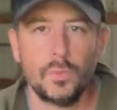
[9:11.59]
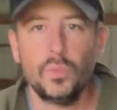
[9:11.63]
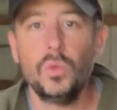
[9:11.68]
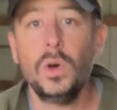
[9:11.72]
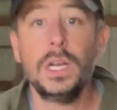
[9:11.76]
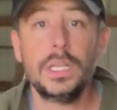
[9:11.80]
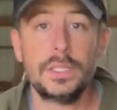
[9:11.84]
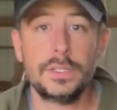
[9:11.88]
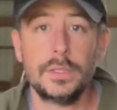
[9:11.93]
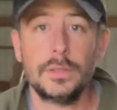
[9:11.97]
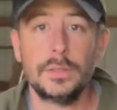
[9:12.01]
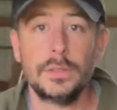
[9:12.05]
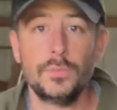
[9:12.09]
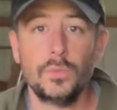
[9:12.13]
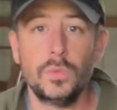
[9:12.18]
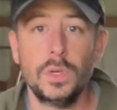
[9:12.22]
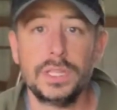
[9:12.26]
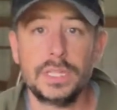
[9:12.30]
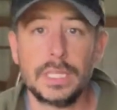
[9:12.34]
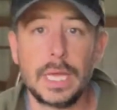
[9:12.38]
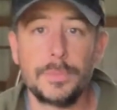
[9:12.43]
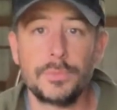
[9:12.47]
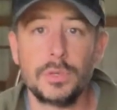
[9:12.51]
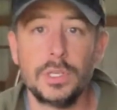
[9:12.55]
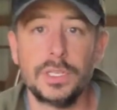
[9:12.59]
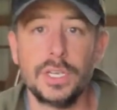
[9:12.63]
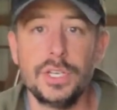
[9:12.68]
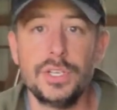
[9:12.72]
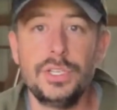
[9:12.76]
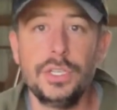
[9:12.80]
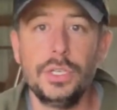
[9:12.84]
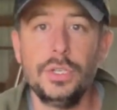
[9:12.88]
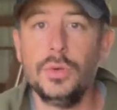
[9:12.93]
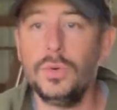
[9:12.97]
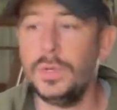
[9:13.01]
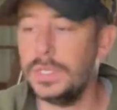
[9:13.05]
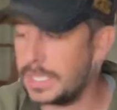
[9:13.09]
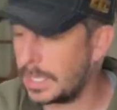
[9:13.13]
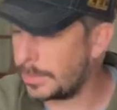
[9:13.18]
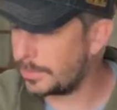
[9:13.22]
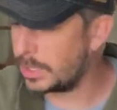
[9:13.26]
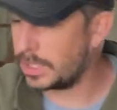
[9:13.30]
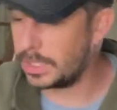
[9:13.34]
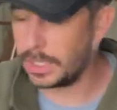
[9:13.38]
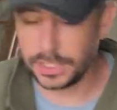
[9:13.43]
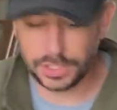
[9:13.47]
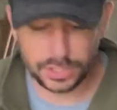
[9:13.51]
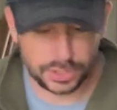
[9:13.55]
what I'm going to do is I'm
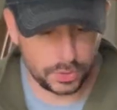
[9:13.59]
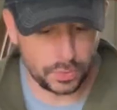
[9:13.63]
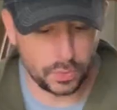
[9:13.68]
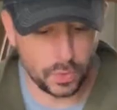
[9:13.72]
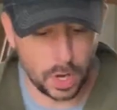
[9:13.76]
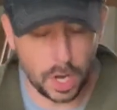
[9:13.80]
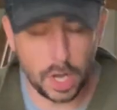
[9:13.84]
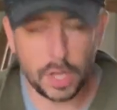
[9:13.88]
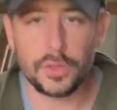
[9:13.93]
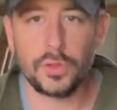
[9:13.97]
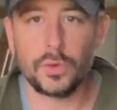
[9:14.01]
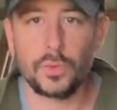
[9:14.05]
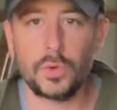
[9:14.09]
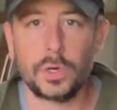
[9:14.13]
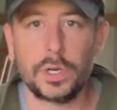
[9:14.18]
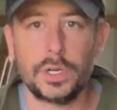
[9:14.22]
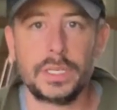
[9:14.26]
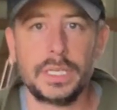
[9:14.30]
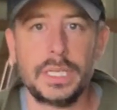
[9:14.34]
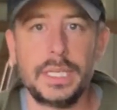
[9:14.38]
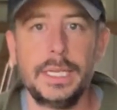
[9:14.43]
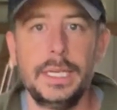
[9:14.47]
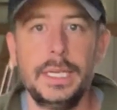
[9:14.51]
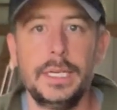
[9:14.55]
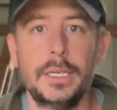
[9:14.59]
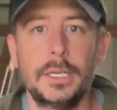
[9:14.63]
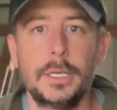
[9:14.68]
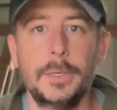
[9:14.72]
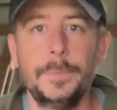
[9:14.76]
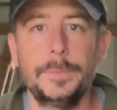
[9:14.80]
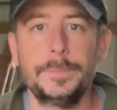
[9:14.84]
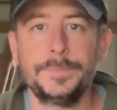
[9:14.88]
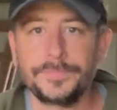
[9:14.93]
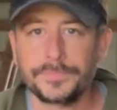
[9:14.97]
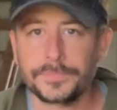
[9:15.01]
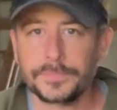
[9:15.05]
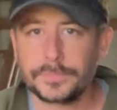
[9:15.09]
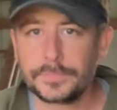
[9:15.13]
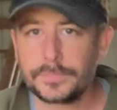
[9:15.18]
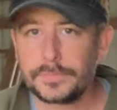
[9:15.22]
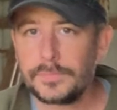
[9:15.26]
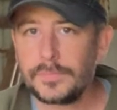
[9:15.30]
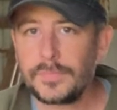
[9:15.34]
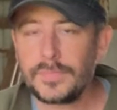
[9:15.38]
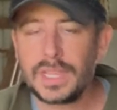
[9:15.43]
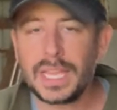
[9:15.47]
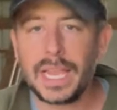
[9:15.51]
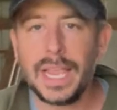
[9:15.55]
going to do all the work here,
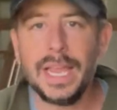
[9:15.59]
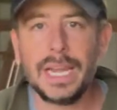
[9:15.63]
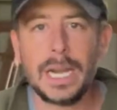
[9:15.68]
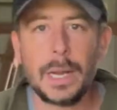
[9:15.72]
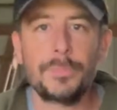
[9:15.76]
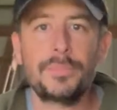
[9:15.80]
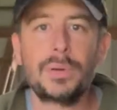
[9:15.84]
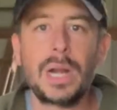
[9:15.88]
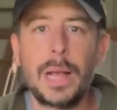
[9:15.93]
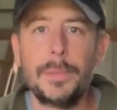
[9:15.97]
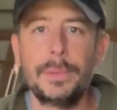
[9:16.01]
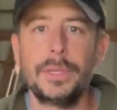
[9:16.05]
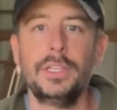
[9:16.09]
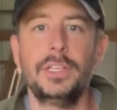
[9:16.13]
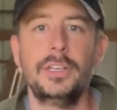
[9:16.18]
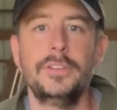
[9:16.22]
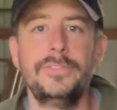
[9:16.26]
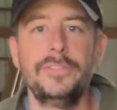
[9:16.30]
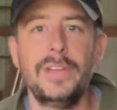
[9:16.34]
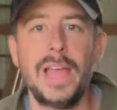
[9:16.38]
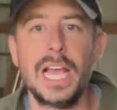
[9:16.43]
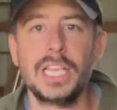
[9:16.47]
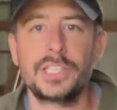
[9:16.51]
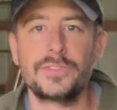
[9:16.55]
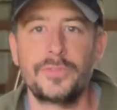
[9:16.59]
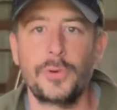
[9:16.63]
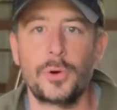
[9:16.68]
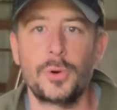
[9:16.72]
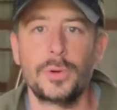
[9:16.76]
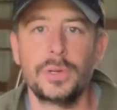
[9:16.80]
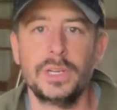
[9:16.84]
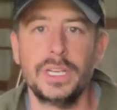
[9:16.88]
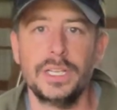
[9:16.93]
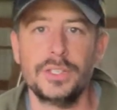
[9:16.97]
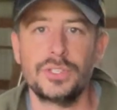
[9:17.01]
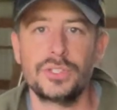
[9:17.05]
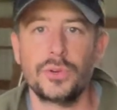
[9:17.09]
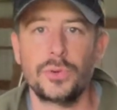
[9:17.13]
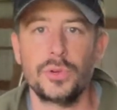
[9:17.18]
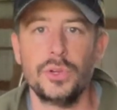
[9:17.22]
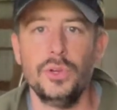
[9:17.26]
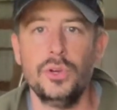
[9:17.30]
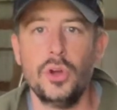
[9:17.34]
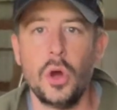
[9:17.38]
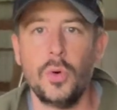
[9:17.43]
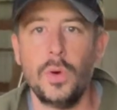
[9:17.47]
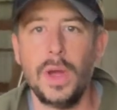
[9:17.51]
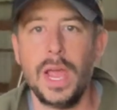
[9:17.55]
and I'm probably going to fast forward it so
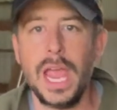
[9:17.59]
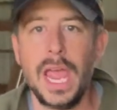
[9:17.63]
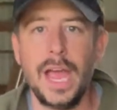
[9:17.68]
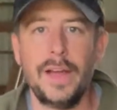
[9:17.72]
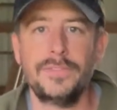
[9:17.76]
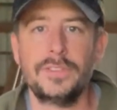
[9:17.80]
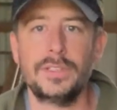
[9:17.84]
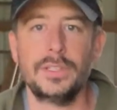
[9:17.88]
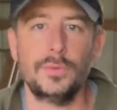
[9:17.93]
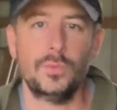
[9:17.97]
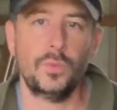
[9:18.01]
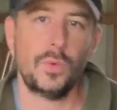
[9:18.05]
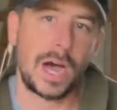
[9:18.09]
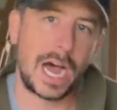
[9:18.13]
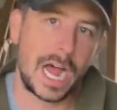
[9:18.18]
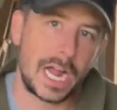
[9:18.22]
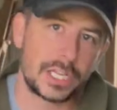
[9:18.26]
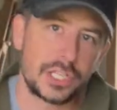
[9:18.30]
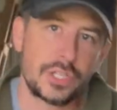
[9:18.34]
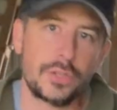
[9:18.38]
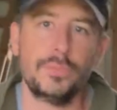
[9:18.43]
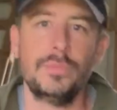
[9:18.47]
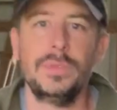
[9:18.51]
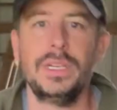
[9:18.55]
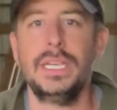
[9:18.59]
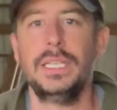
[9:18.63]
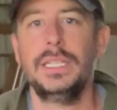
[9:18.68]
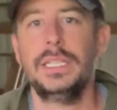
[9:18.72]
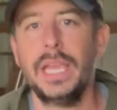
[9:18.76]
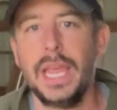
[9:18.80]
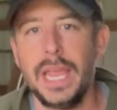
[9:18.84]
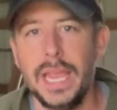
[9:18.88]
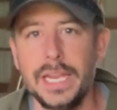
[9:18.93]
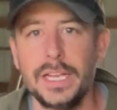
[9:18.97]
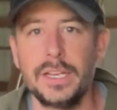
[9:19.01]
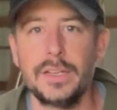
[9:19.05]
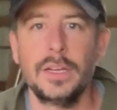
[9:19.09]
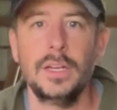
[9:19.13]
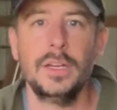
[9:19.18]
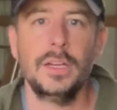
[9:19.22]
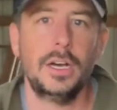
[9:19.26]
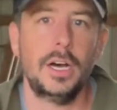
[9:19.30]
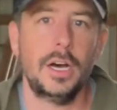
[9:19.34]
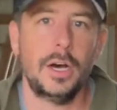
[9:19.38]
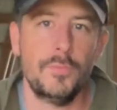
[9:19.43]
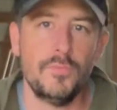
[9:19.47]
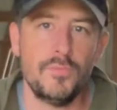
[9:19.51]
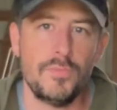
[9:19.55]
you don't have to watch me take
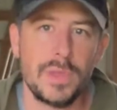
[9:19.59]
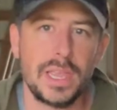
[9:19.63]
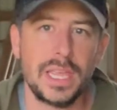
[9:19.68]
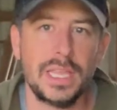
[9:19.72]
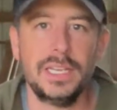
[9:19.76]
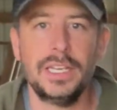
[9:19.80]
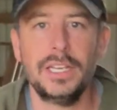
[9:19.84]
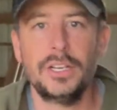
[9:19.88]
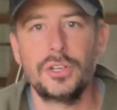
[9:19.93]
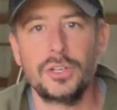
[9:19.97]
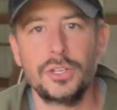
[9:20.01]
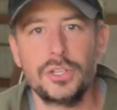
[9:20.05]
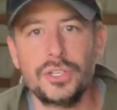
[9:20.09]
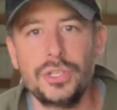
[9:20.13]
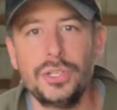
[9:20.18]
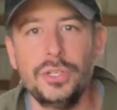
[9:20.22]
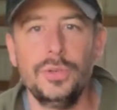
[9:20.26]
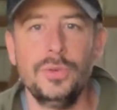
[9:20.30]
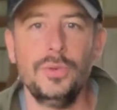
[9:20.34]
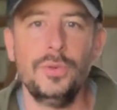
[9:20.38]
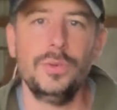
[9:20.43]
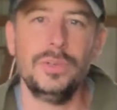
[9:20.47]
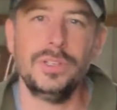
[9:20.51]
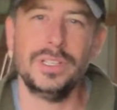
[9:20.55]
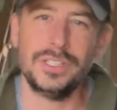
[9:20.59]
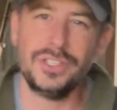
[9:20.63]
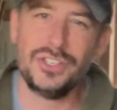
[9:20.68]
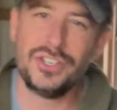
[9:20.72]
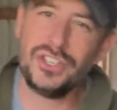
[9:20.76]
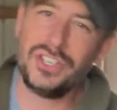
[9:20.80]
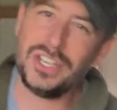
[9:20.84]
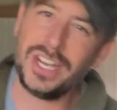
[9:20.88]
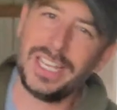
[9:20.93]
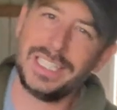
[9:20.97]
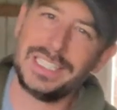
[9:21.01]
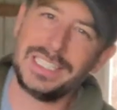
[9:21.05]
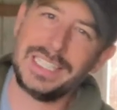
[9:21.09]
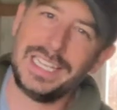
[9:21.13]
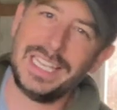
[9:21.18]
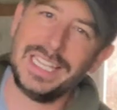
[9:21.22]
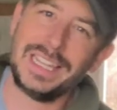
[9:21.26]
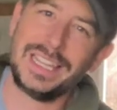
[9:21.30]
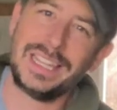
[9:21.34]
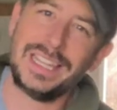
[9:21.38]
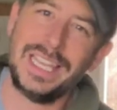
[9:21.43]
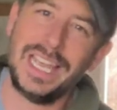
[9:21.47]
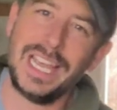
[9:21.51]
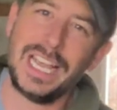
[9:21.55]
a minute or two to just
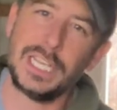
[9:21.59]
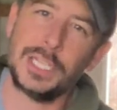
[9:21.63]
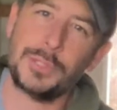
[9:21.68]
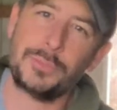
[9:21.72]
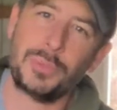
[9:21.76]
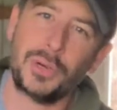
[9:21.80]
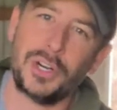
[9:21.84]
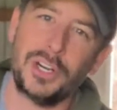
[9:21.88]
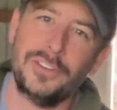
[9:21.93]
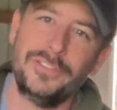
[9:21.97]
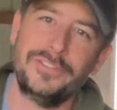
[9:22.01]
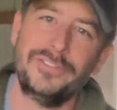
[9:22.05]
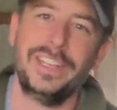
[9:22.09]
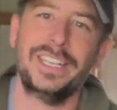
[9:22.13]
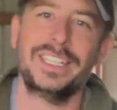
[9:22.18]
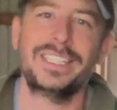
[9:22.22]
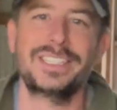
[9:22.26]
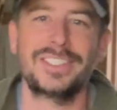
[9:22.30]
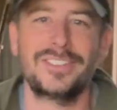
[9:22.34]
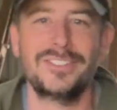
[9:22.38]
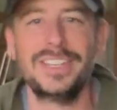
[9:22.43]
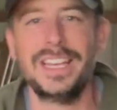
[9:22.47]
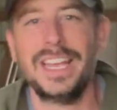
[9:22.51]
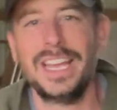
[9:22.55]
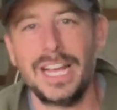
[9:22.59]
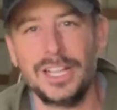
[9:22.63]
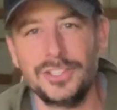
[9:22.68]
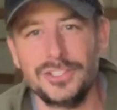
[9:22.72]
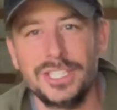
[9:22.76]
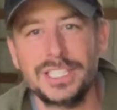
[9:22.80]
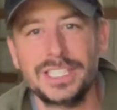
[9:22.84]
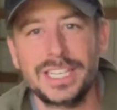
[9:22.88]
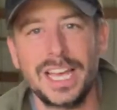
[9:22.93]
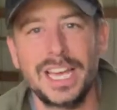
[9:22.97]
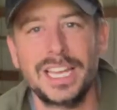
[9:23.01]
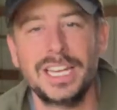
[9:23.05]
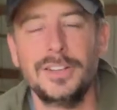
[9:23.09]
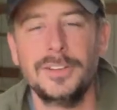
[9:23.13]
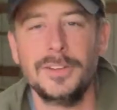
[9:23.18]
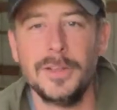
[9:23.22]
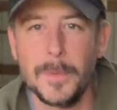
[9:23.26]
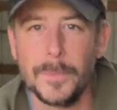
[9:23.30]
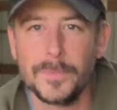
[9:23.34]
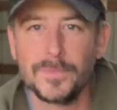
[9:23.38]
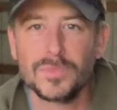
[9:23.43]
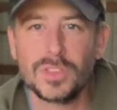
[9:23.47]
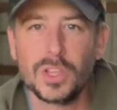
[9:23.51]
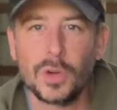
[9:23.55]
get things perfect, okay? I'll just kind of
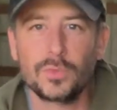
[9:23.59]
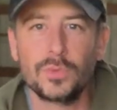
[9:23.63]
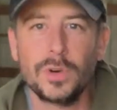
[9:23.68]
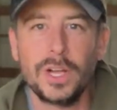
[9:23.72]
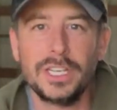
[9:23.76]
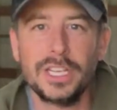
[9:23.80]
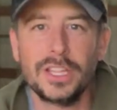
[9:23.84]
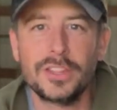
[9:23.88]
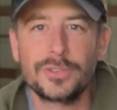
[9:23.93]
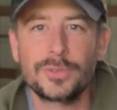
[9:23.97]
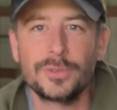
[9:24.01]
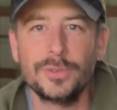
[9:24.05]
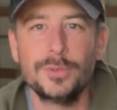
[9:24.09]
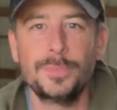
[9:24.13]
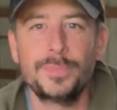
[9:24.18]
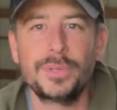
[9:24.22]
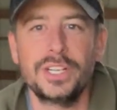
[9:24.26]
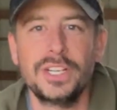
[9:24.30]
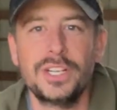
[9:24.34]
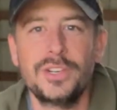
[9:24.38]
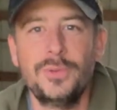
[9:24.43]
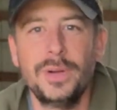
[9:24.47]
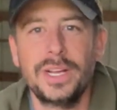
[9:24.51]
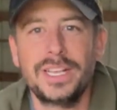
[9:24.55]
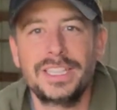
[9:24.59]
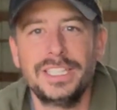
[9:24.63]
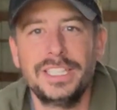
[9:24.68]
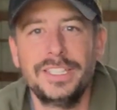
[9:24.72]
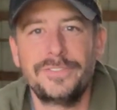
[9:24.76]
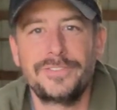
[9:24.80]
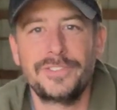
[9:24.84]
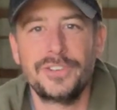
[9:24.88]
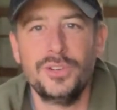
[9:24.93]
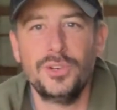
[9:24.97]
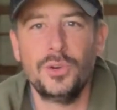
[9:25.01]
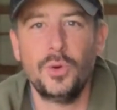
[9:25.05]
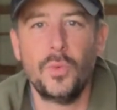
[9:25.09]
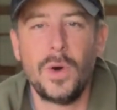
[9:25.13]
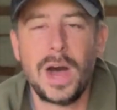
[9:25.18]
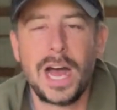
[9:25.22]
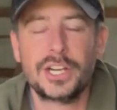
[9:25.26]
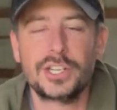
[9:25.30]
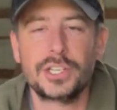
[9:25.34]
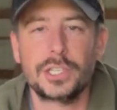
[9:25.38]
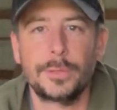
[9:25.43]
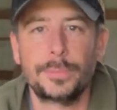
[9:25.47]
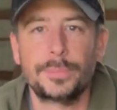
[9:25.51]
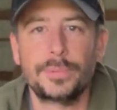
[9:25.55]
run it through pretty quickly for you to
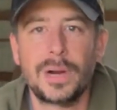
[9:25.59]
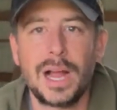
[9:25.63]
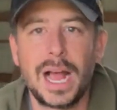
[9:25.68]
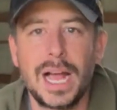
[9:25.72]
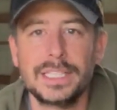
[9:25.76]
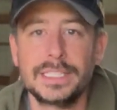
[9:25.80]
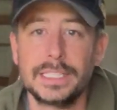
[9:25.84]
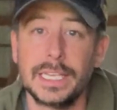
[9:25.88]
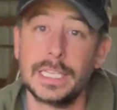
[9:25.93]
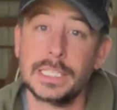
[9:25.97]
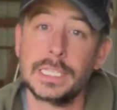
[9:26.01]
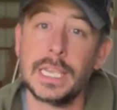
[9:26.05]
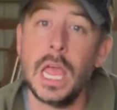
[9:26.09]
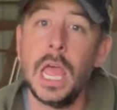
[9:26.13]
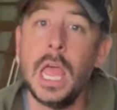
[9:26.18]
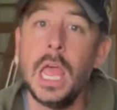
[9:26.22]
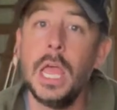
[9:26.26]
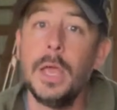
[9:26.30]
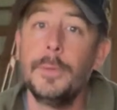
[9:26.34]
watch the process.